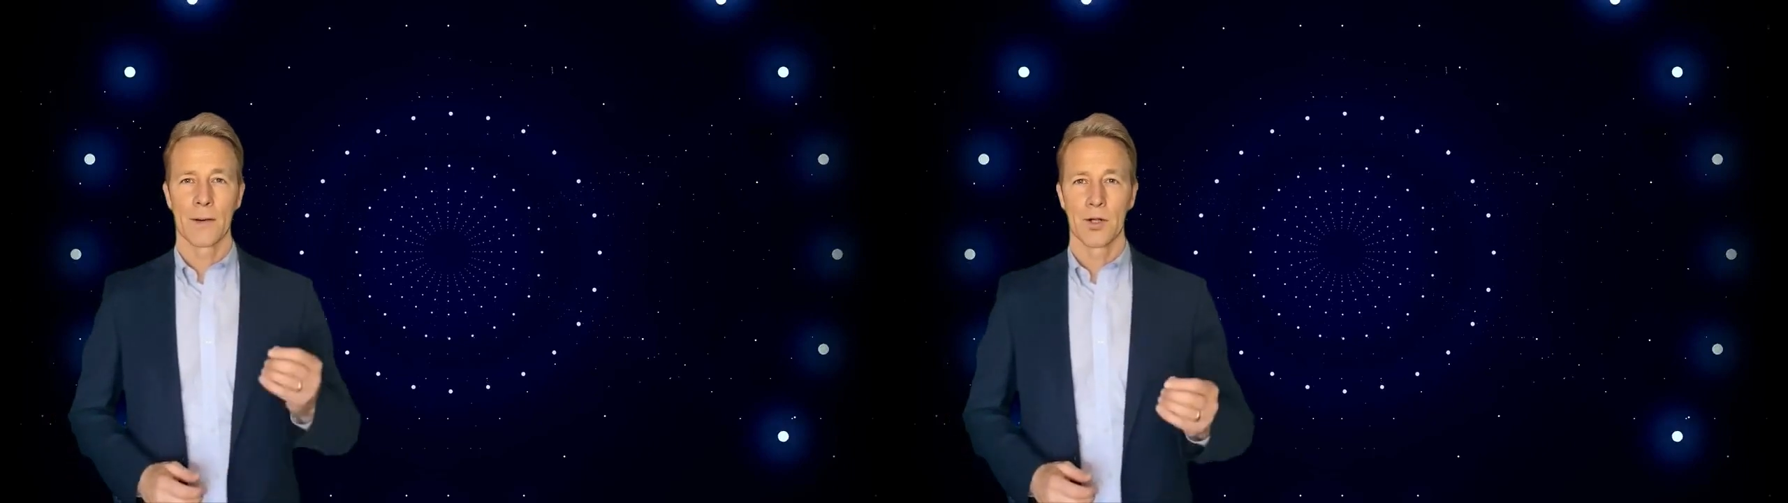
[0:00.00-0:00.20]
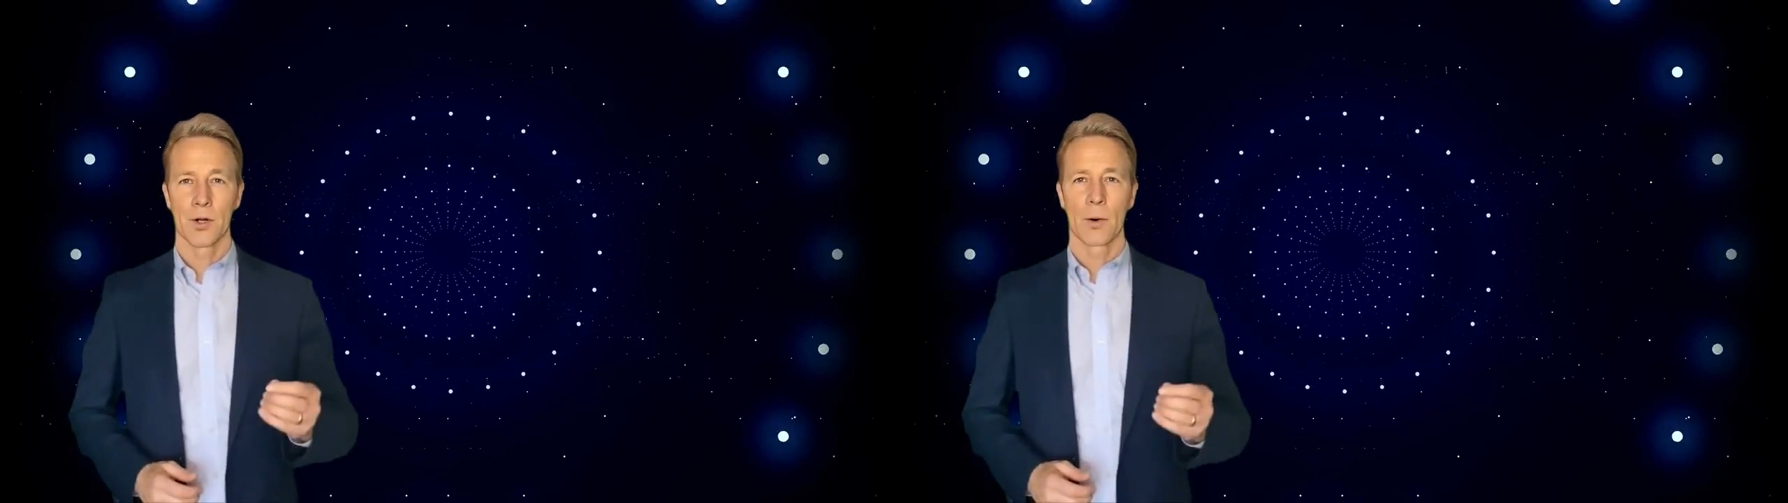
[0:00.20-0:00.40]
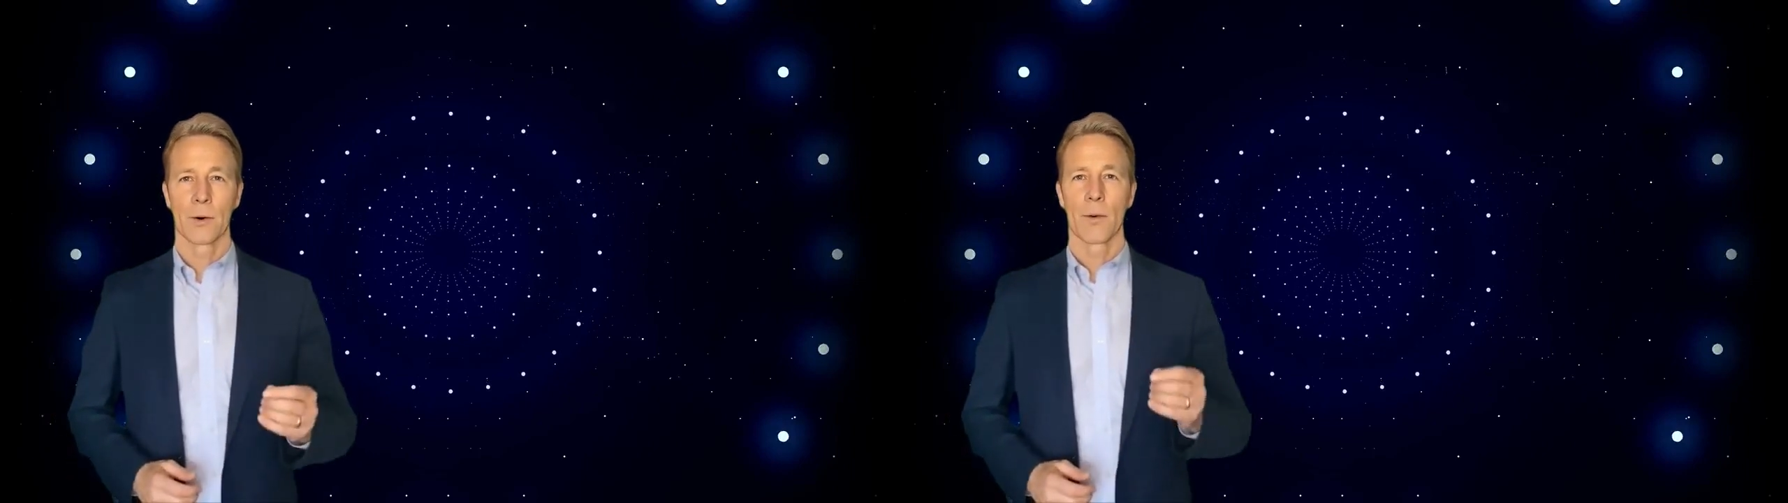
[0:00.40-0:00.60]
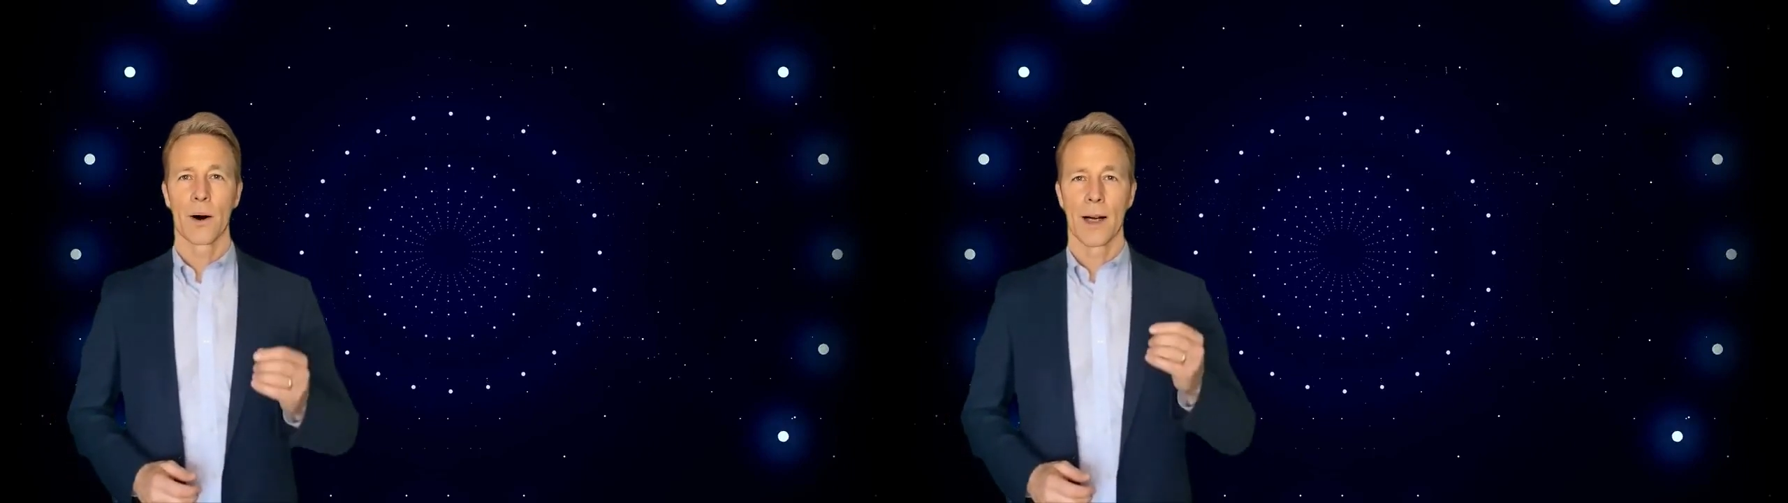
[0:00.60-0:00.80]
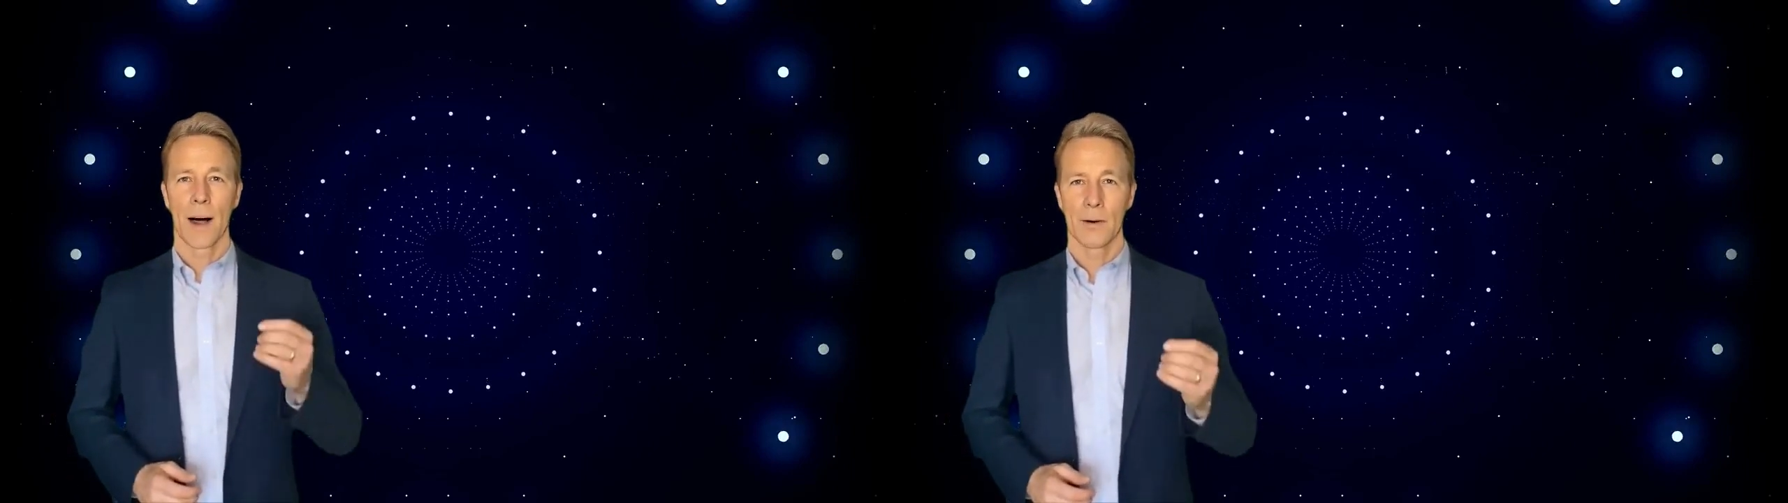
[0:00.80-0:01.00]
the
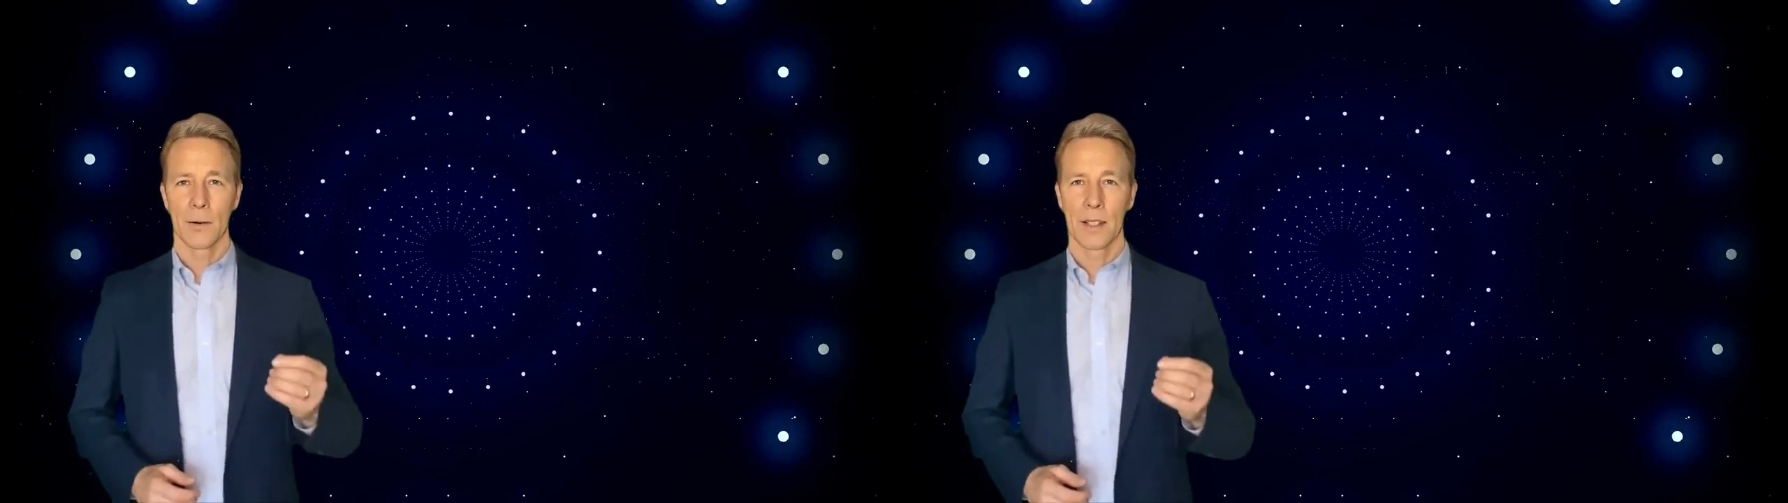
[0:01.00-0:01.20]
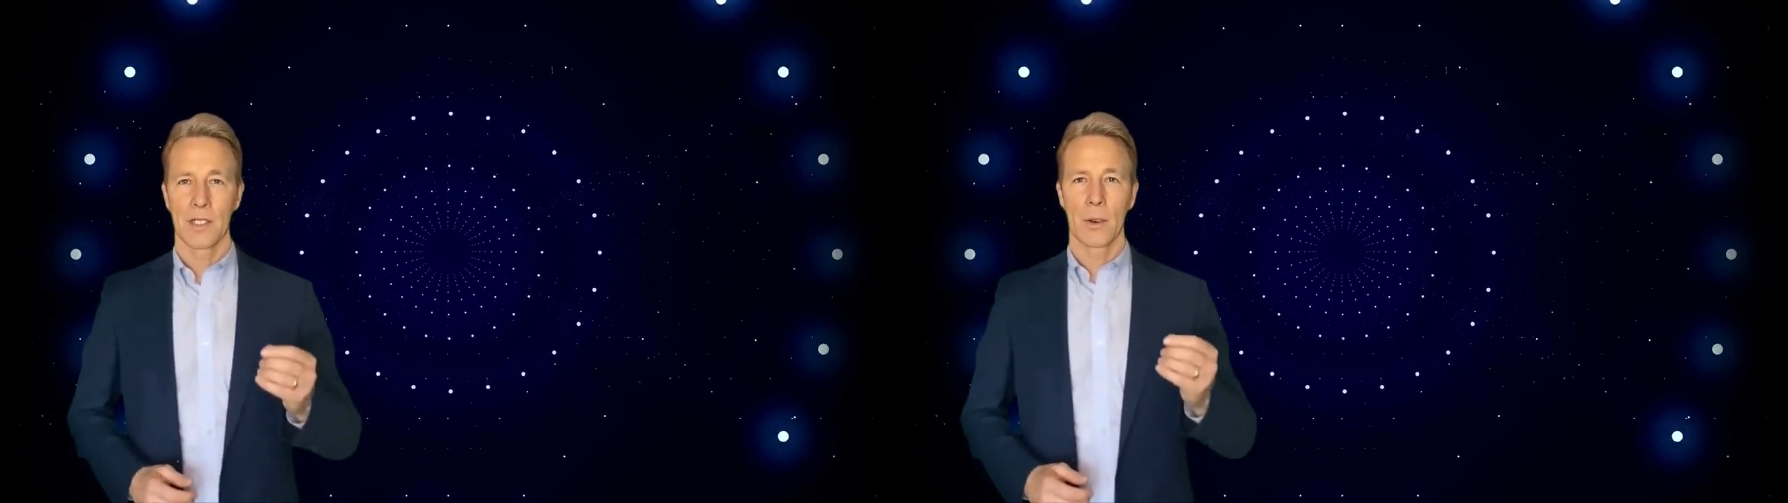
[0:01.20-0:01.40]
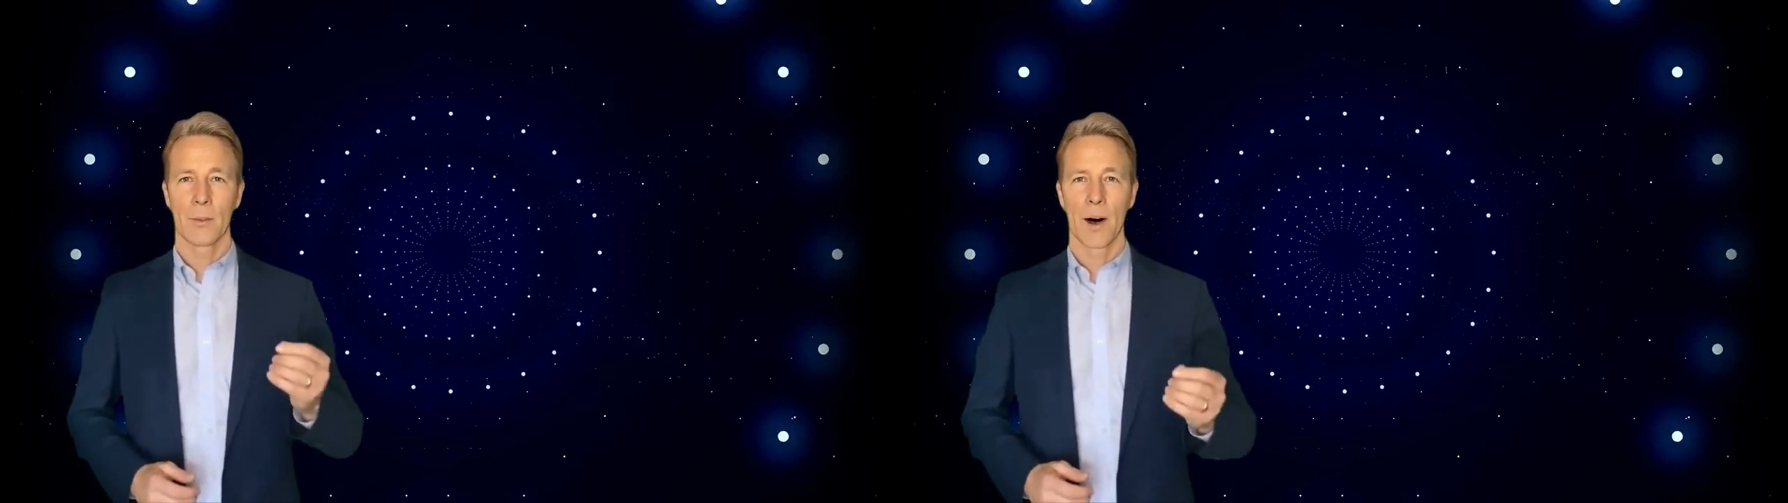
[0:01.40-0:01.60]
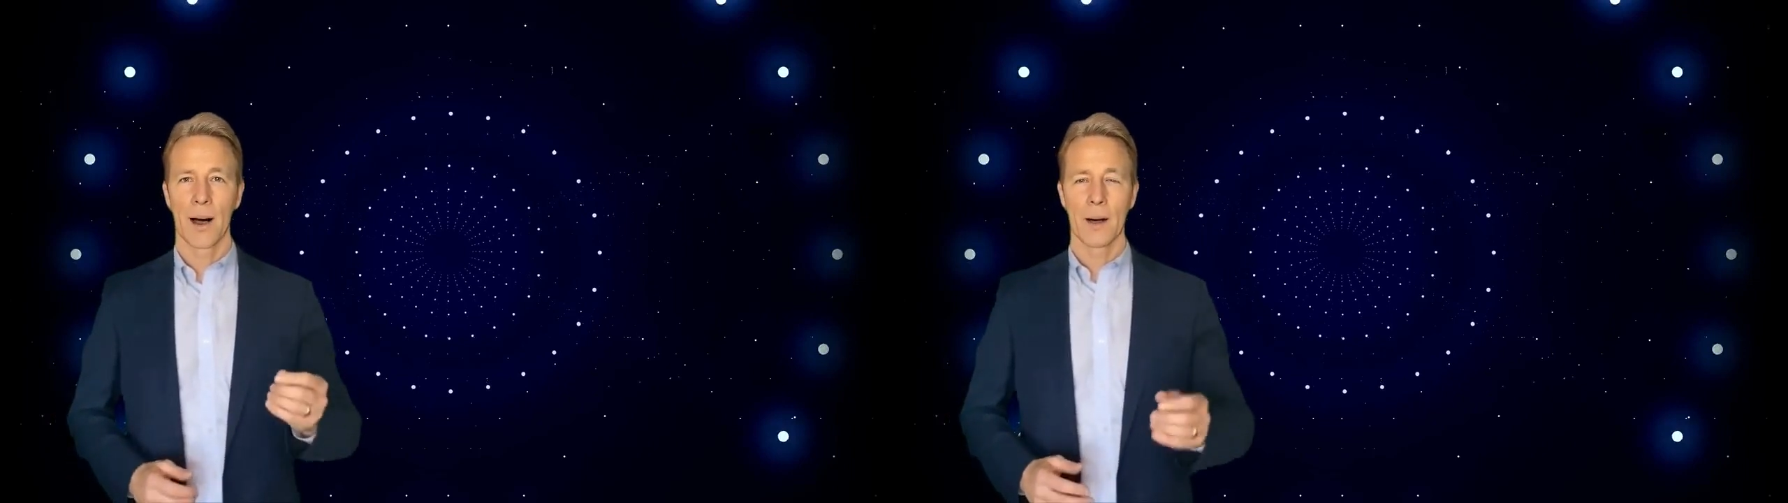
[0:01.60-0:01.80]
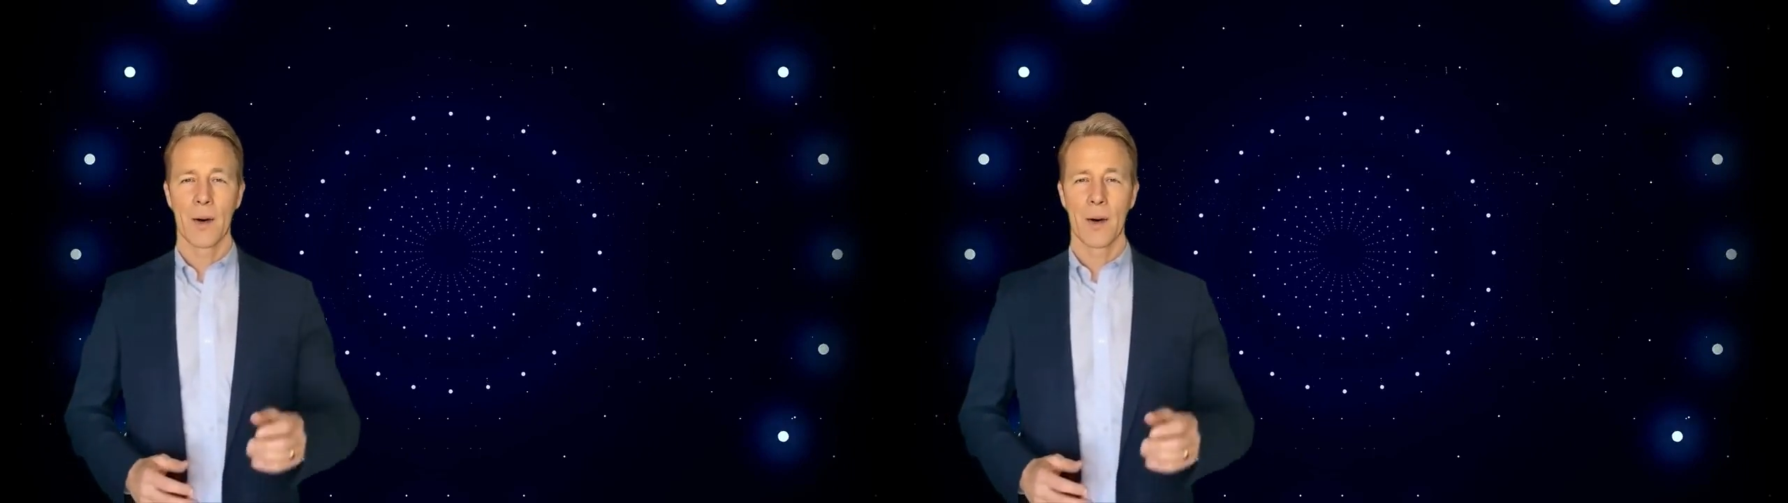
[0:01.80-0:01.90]
short-run aggregate supply